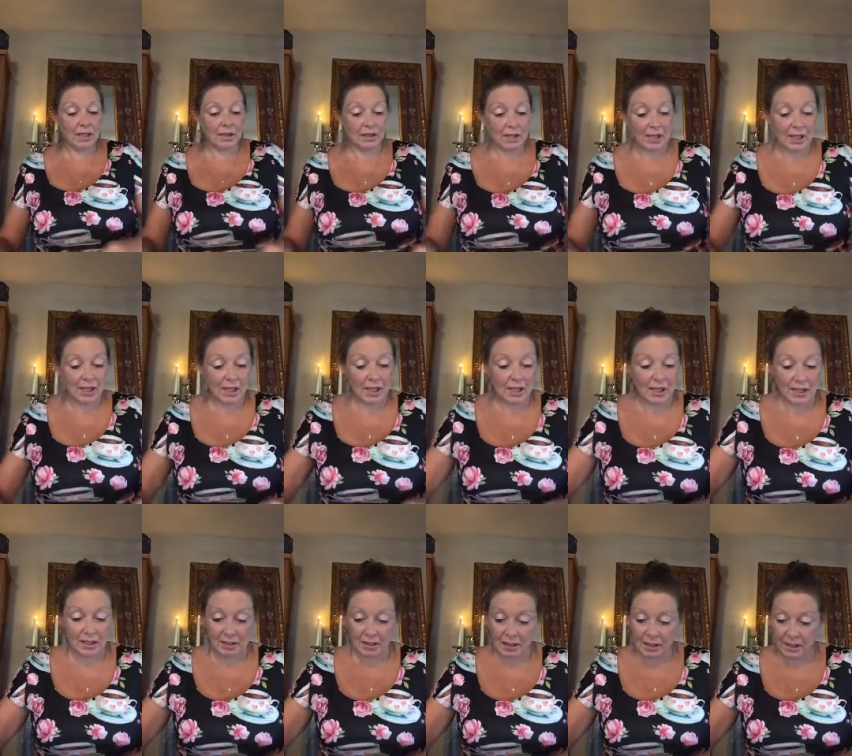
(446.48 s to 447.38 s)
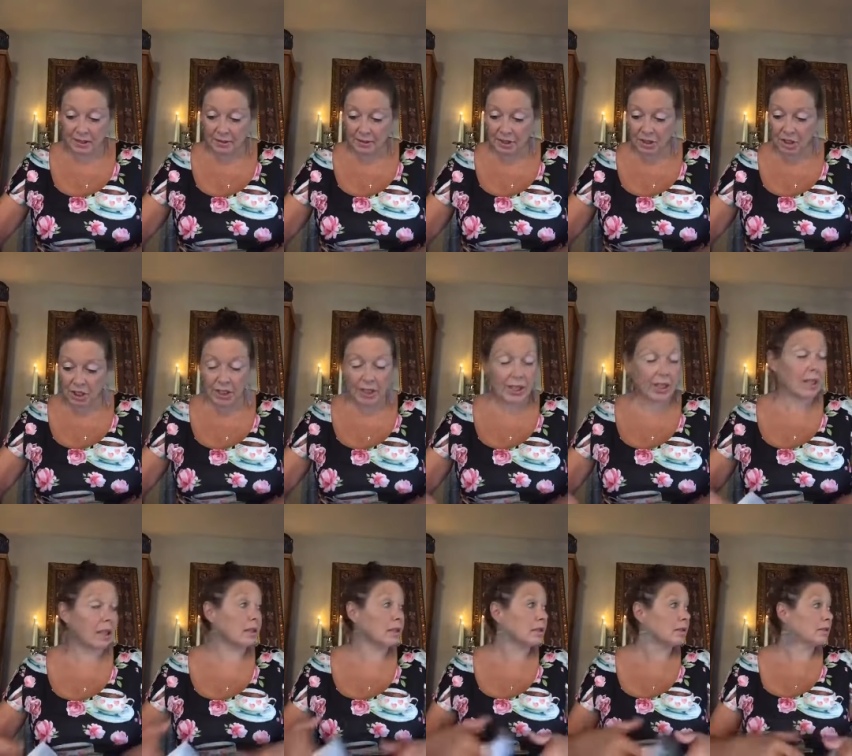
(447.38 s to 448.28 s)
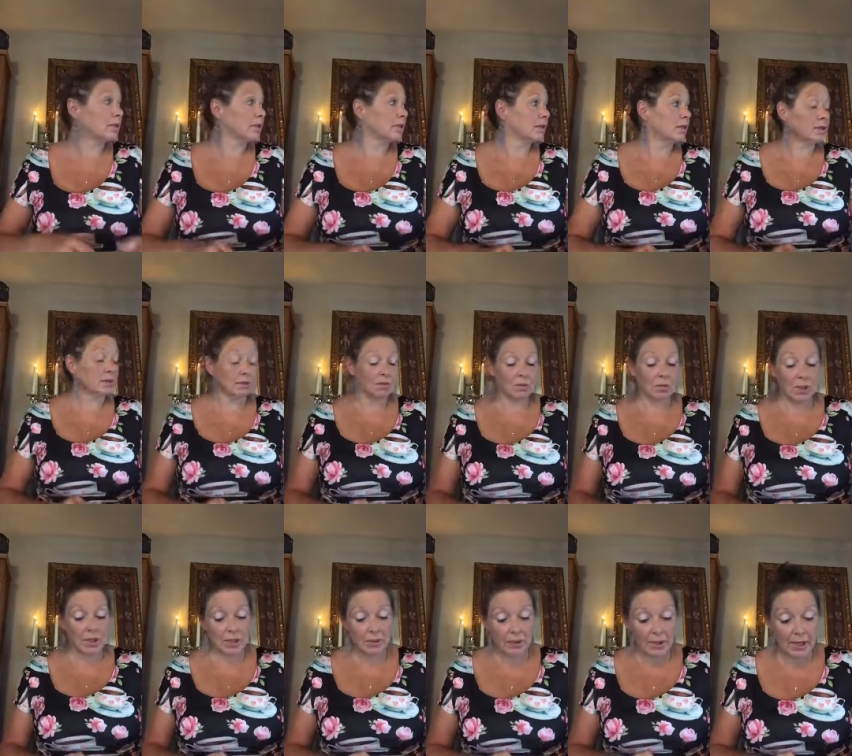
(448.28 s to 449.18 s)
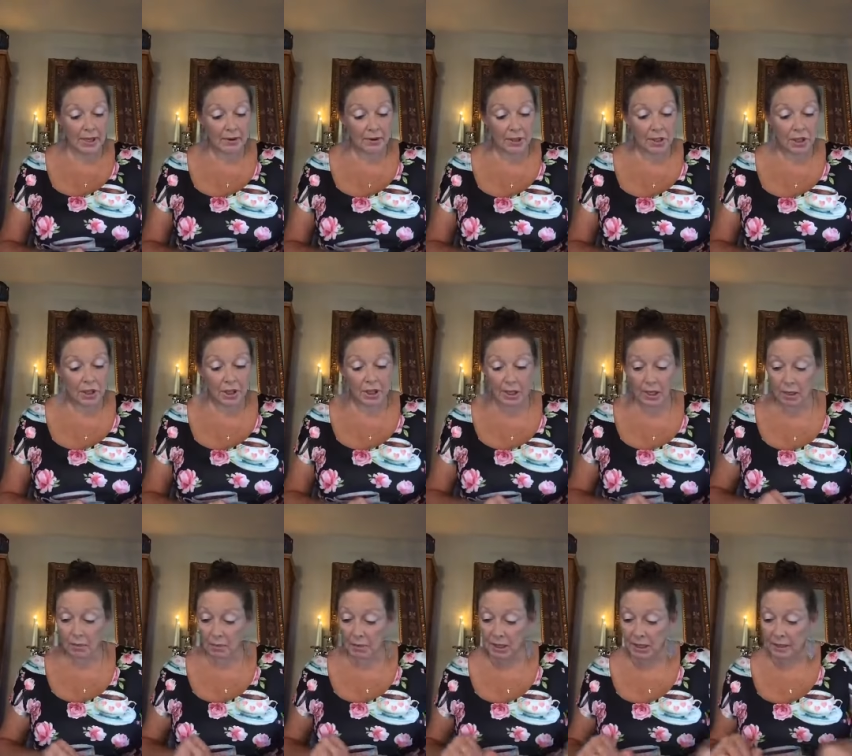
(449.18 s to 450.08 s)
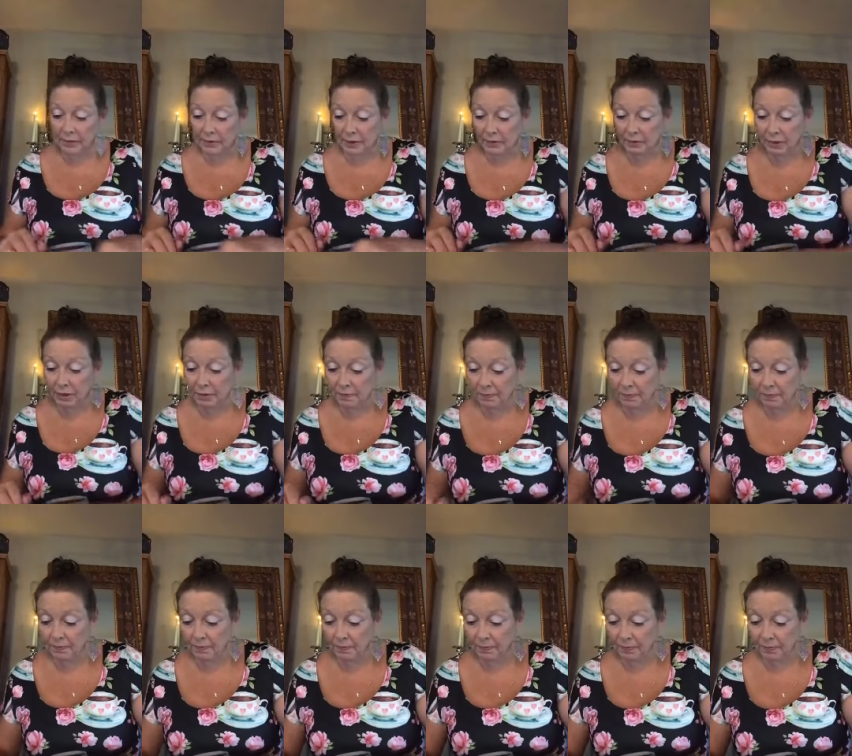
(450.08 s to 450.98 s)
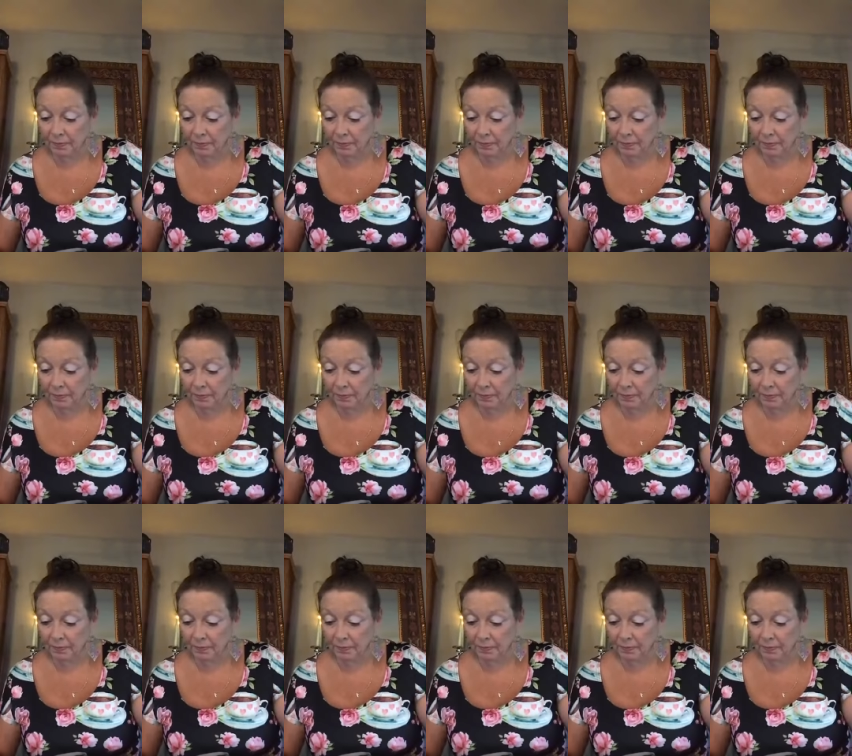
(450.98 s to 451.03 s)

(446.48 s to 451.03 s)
Okay, I hear a chicken. Why do I hear a chicken in my living room?